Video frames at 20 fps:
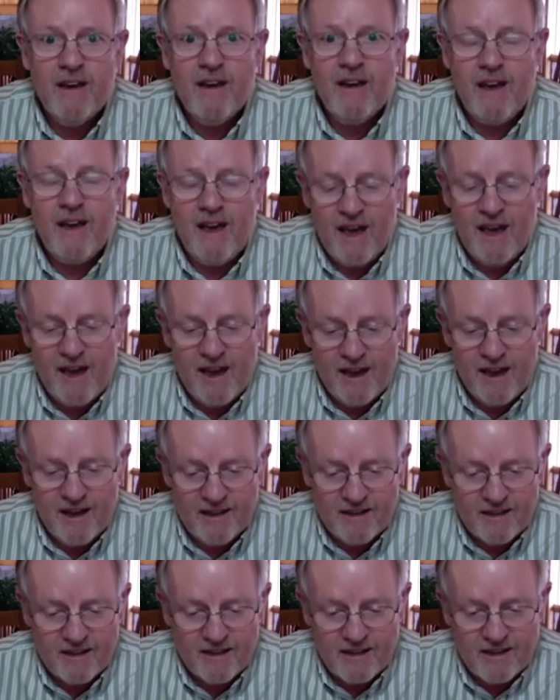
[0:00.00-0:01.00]

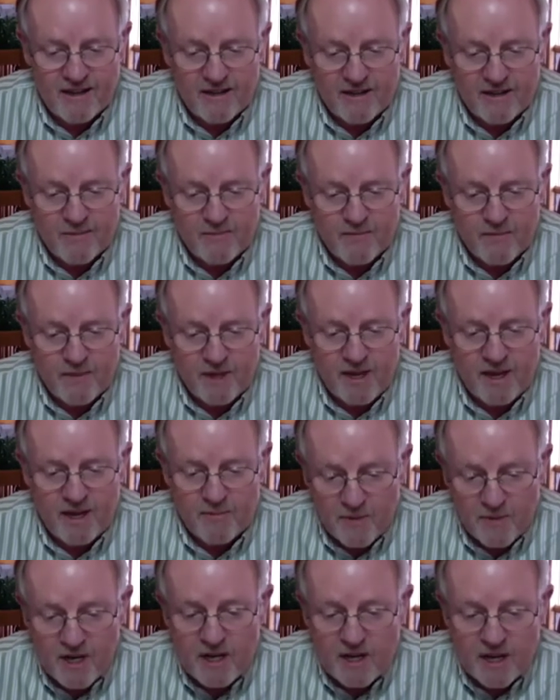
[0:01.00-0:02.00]
and
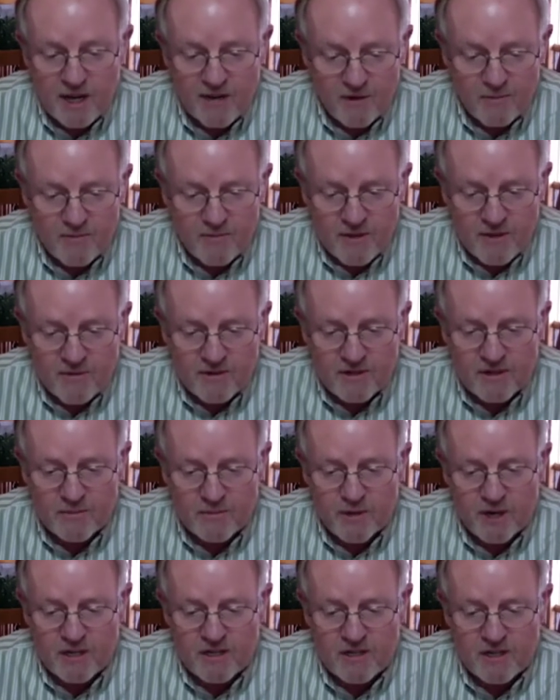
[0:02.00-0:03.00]
many of them even to
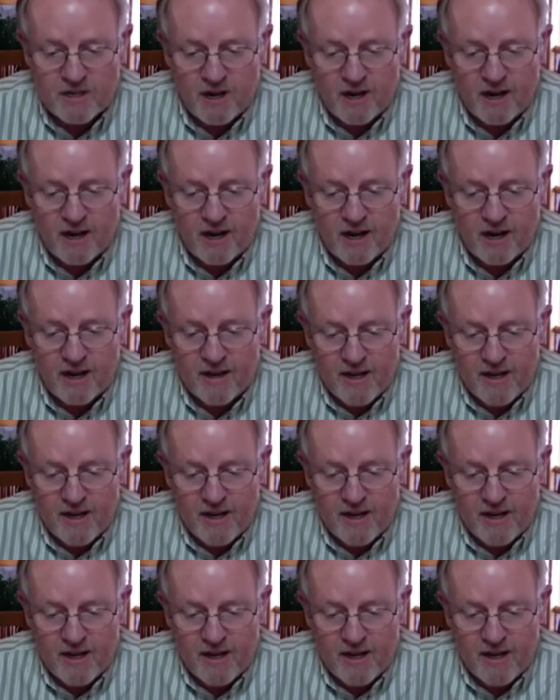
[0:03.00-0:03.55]
Big Sky.